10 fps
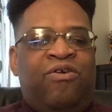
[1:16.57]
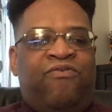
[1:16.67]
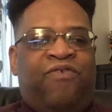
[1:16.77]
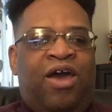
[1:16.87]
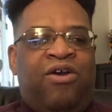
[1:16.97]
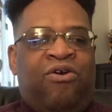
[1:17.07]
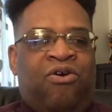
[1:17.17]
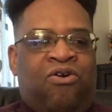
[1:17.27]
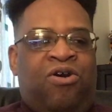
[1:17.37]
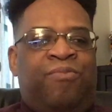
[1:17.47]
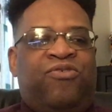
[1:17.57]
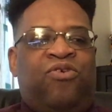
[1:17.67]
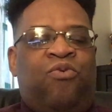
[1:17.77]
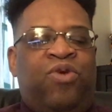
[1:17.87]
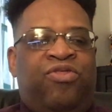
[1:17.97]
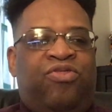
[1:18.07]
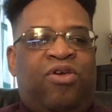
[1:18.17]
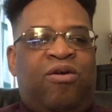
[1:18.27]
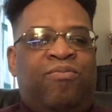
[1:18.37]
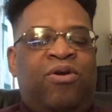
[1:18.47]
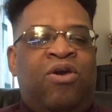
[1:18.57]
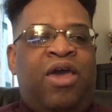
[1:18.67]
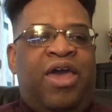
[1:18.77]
firearms with them